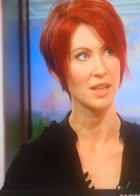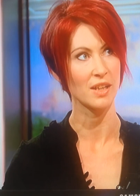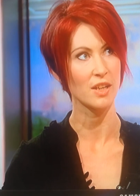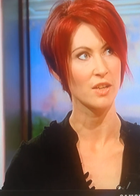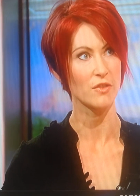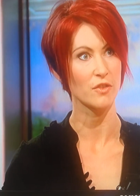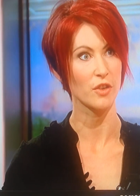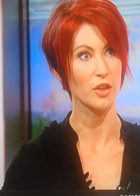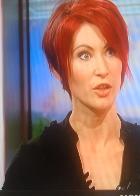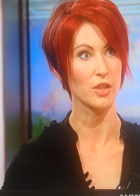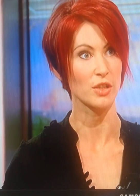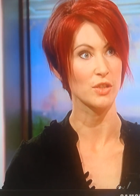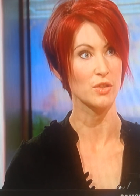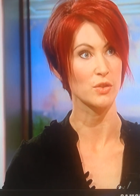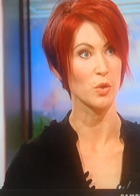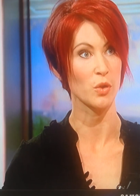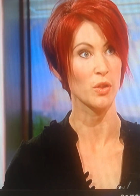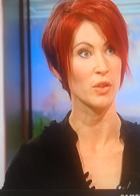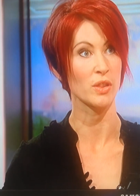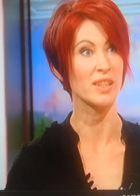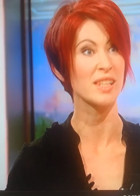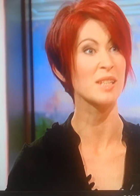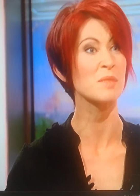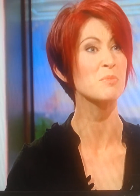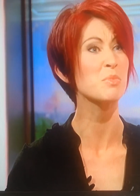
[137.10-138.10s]
focus
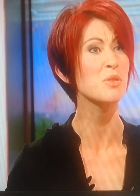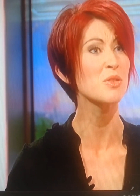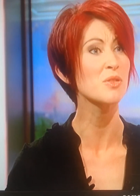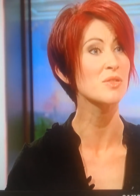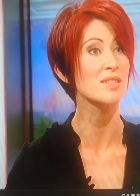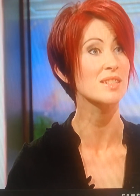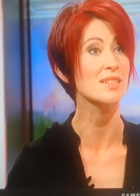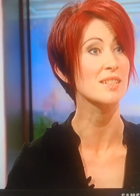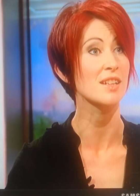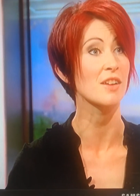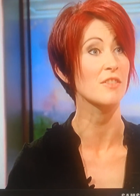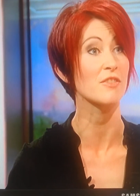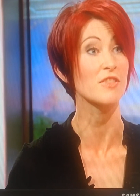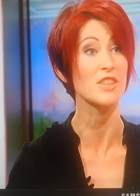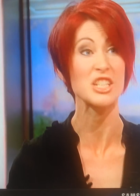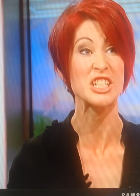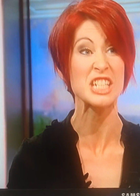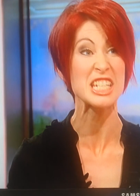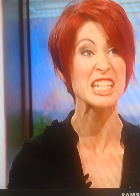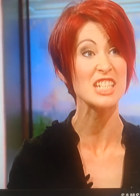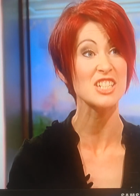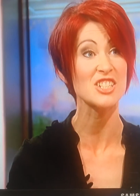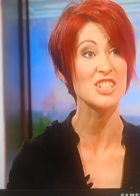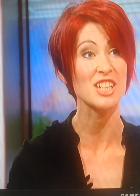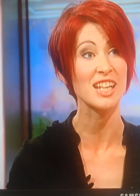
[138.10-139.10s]
on the important stuff, the
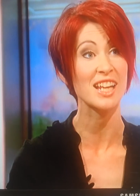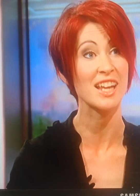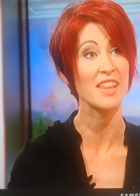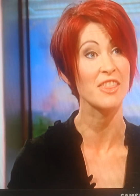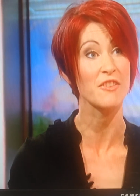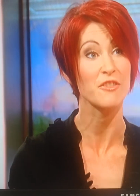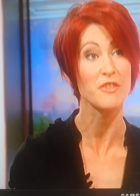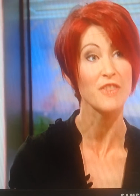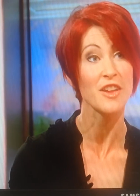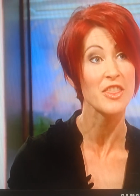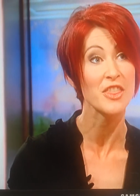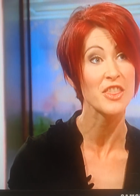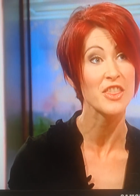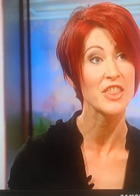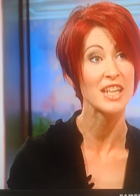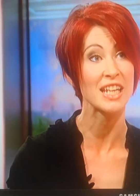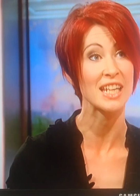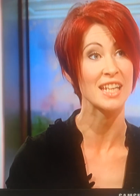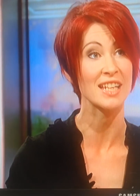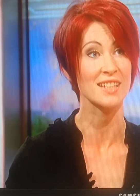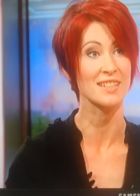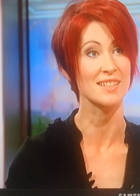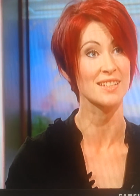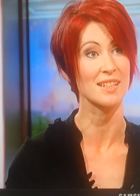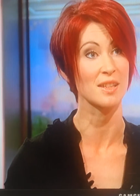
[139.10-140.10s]
teaching and the fun
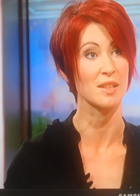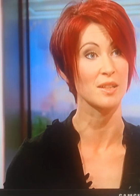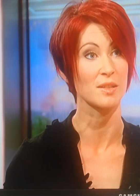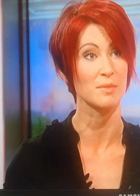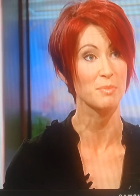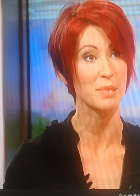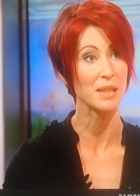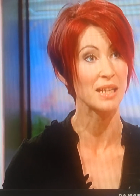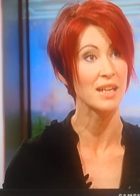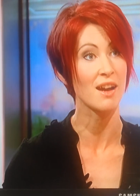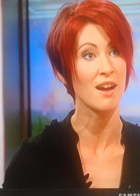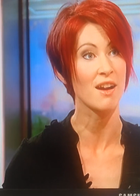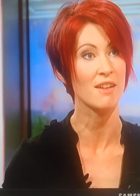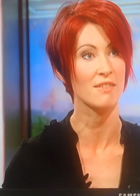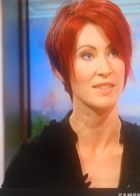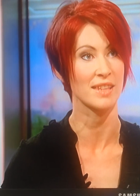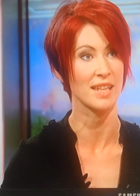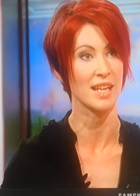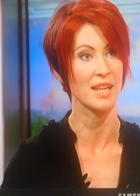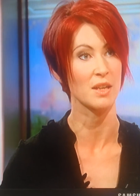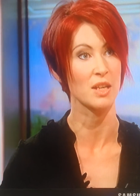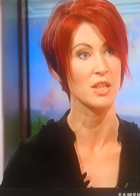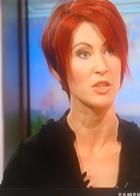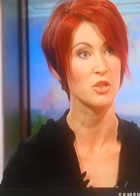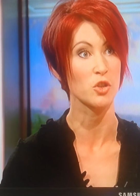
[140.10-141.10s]
things and the PR and
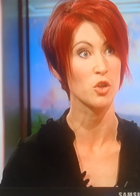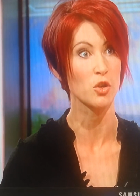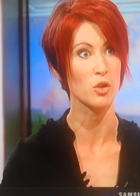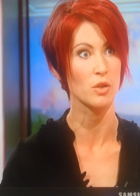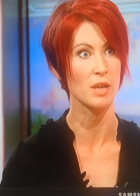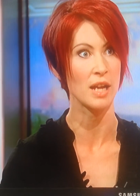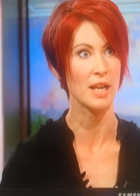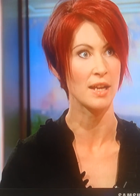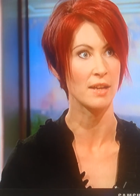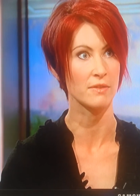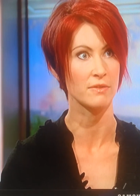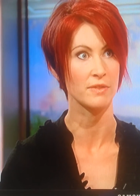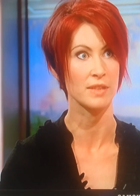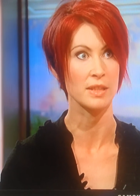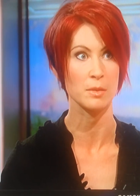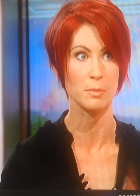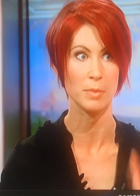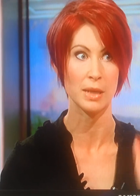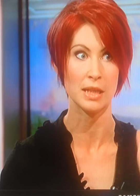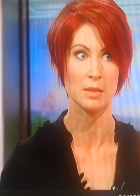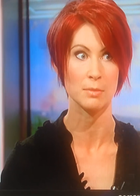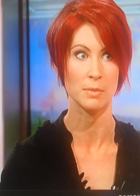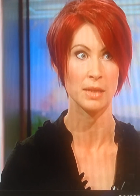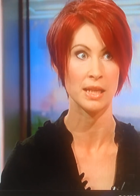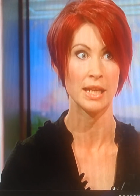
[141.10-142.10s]
that, and not have in the
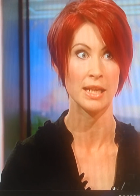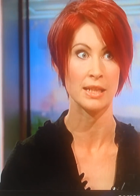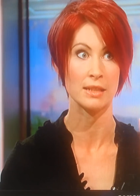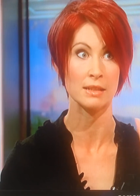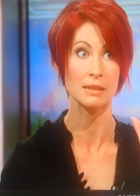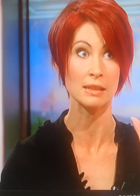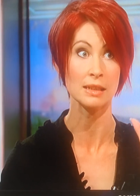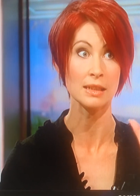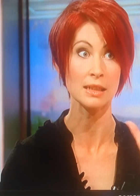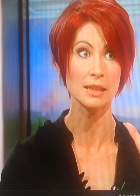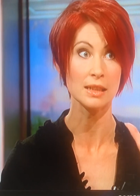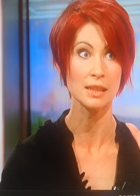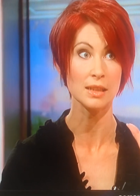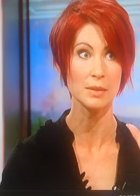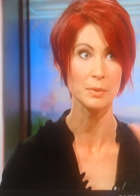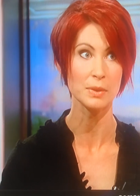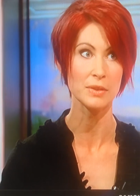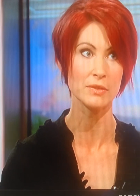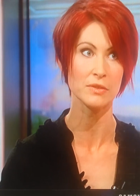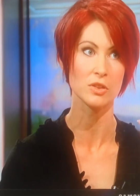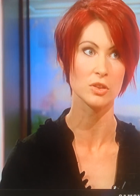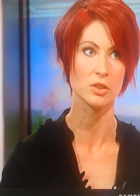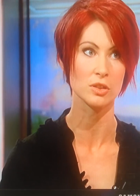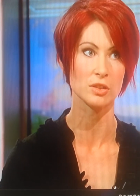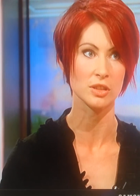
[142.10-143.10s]
back of my head,
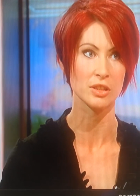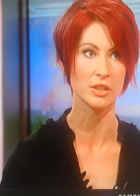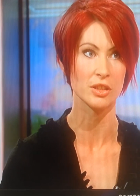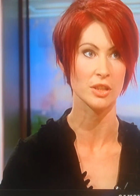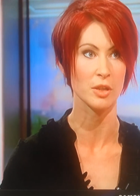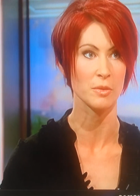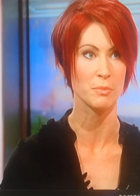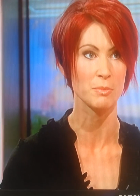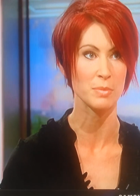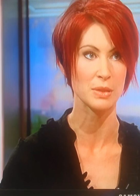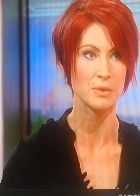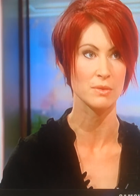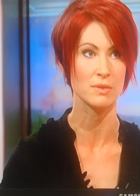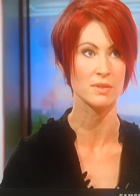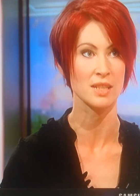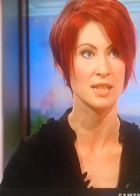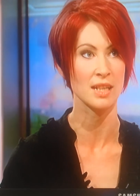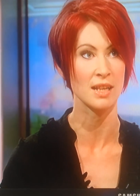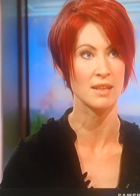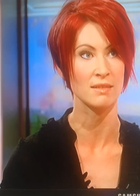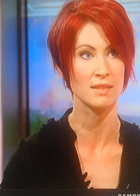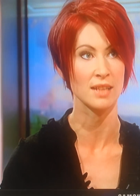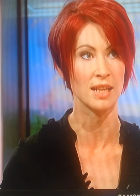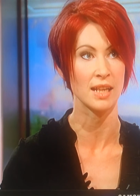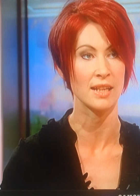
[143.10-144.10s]
we've got, bills and
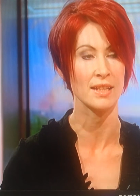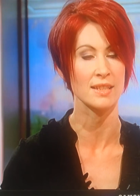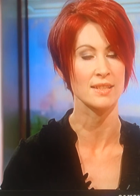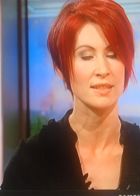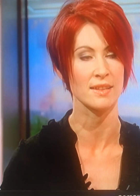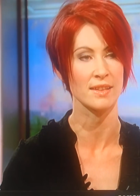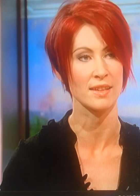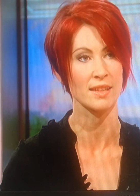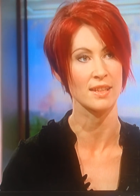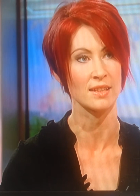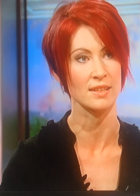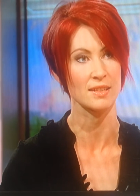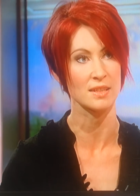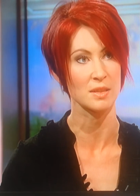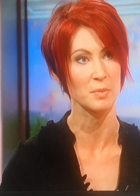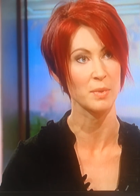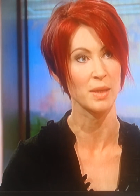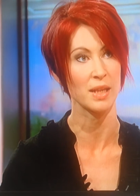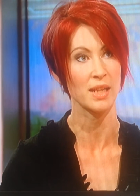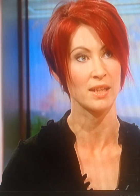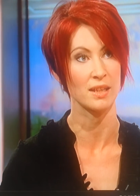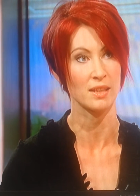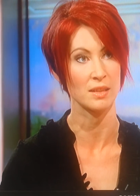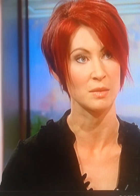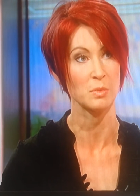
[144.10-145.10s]
outlays and things to
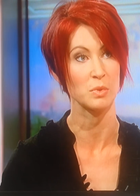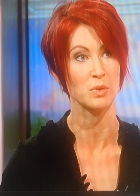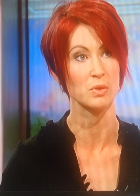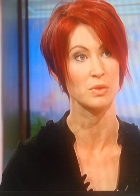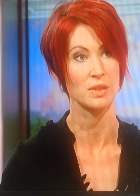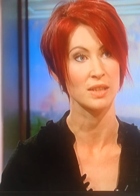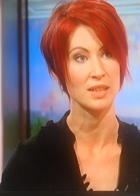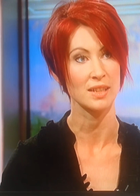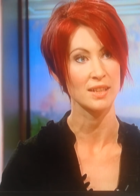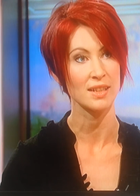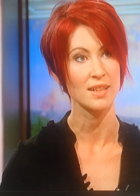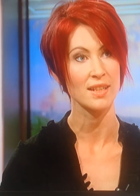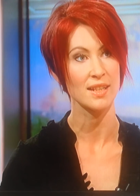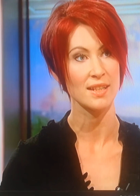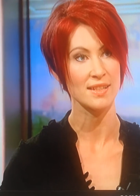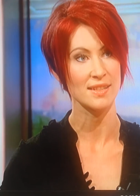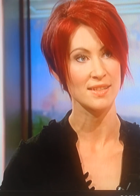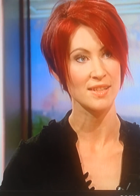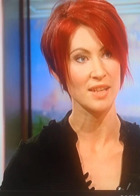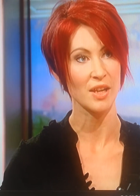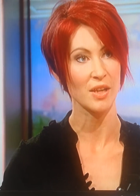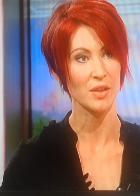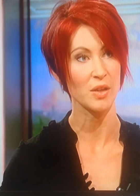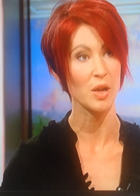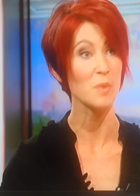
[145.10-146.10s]
pay anymore. Yeah.
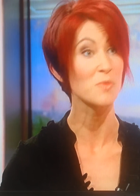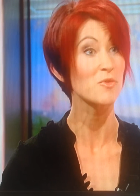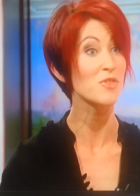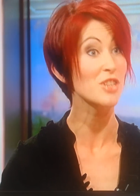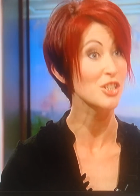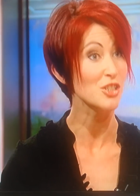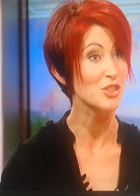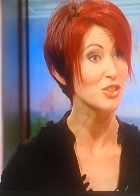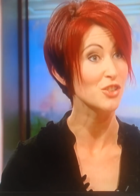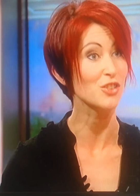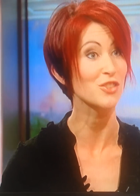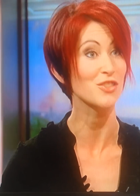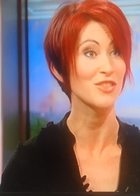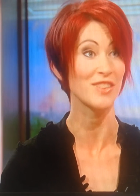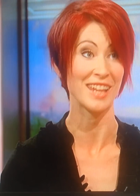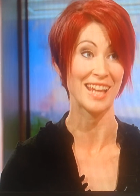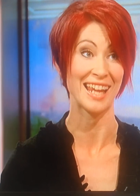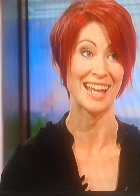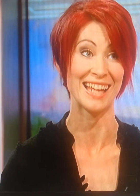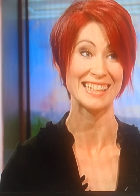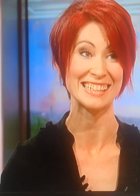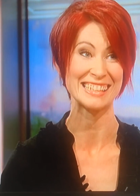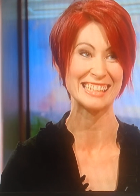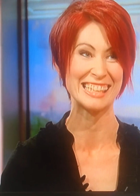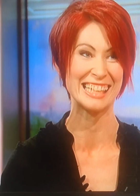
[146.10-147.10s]
Well, so I'm reassured for that.